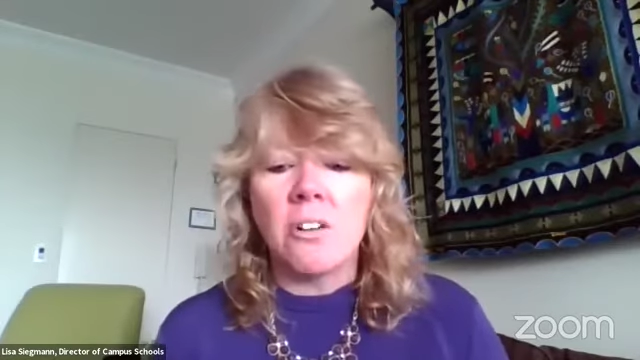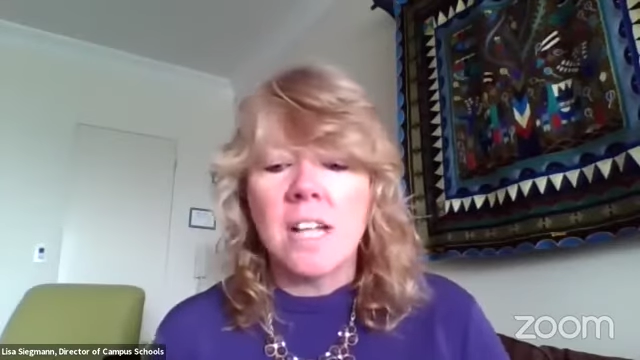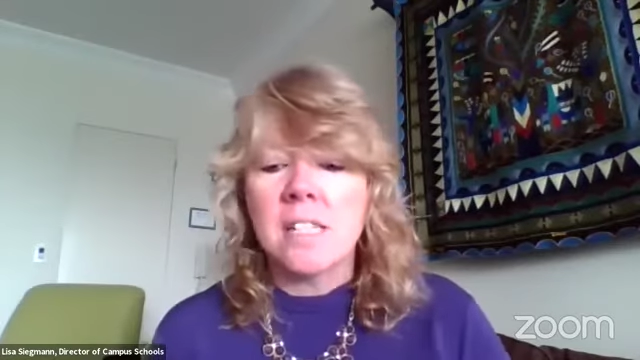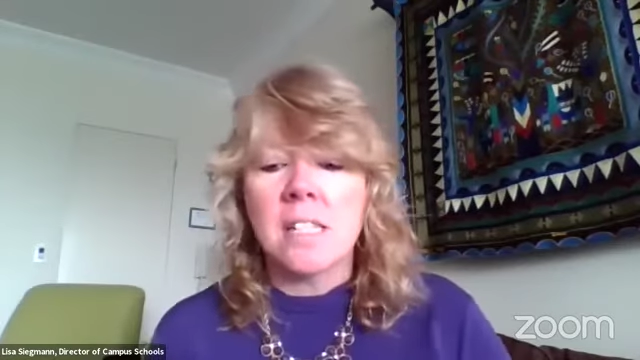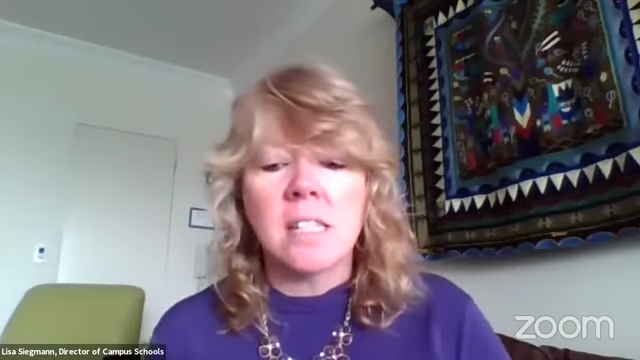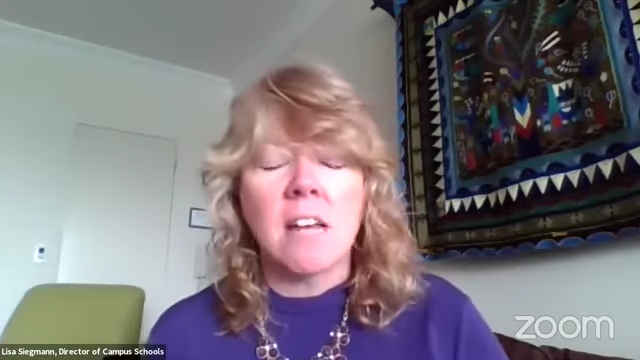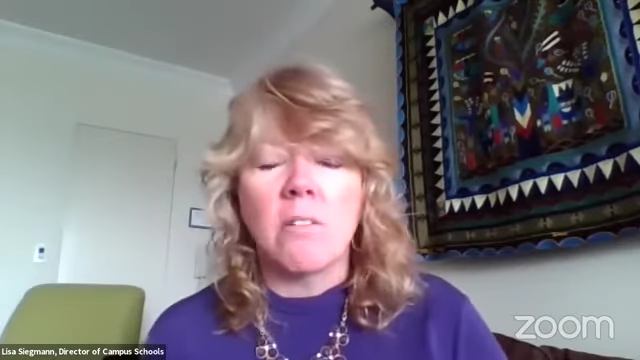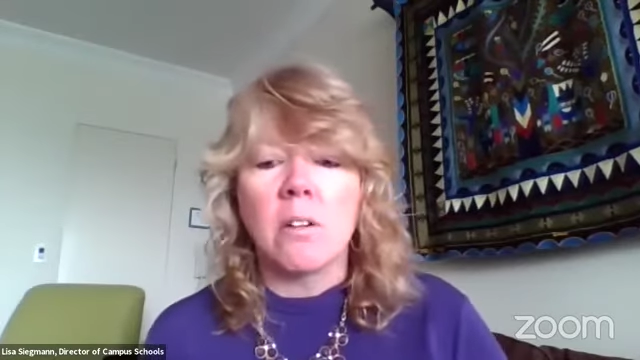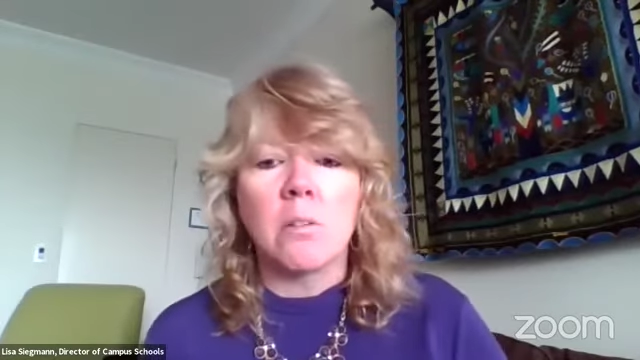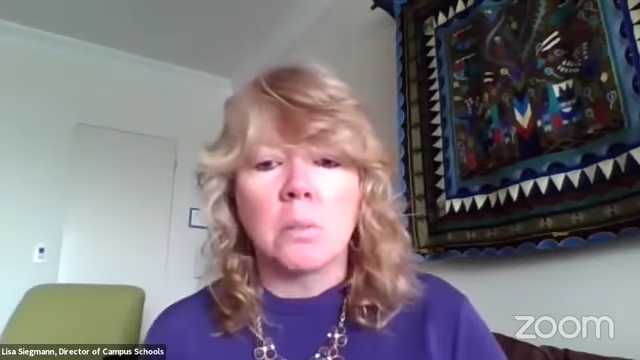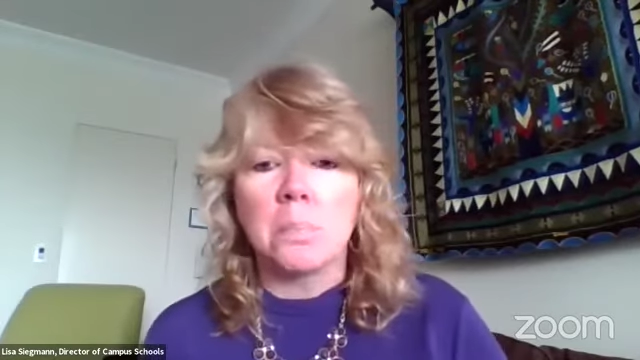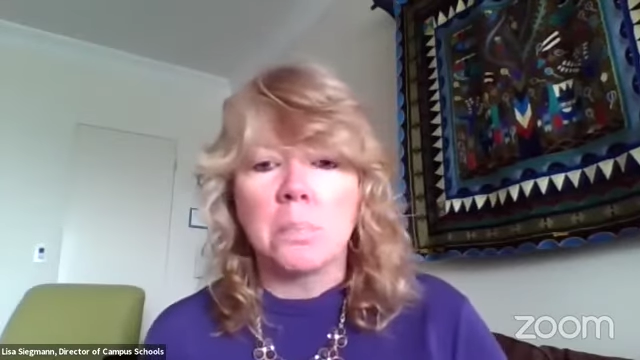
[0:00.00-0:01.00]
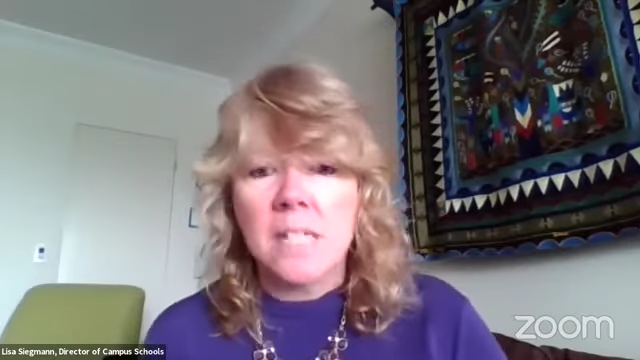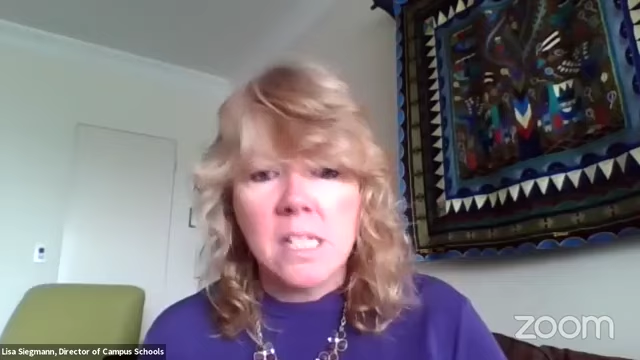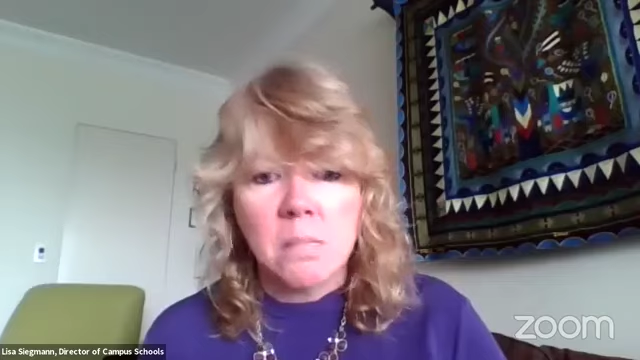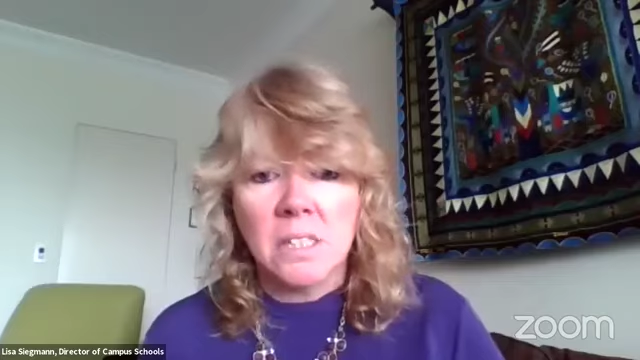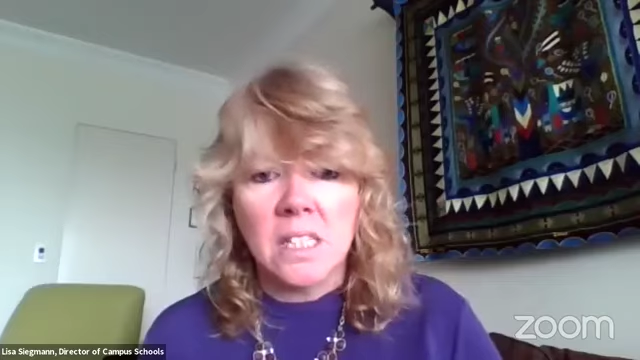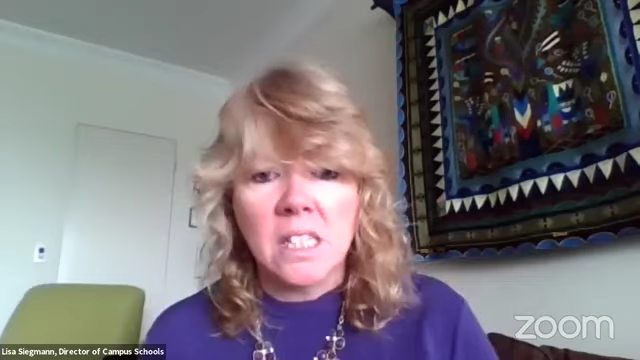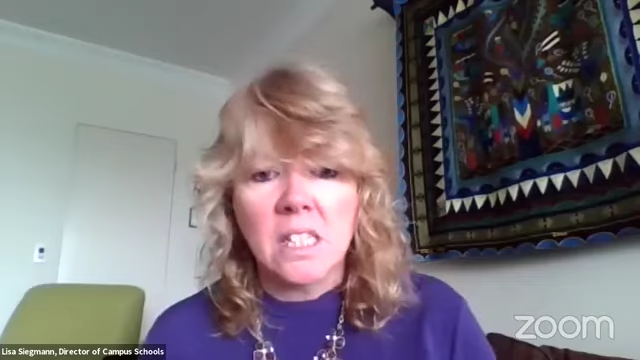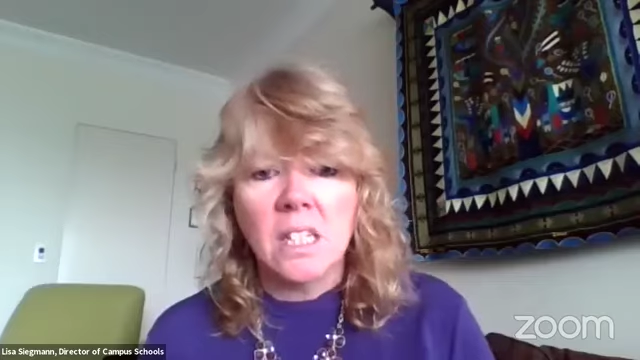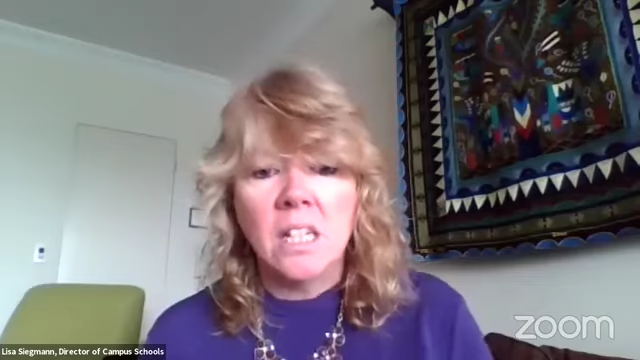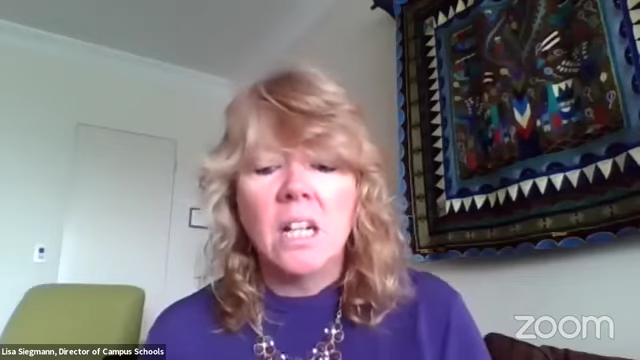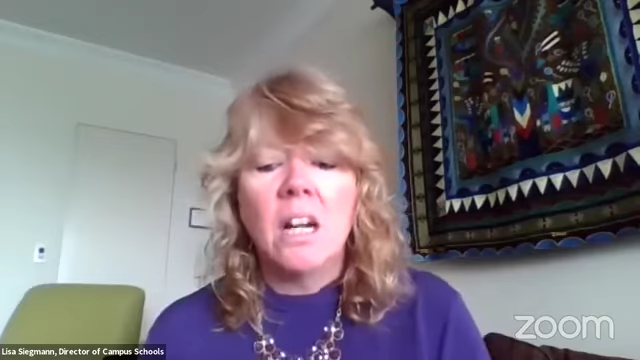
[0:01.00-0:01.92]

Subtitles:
and our necessary replacements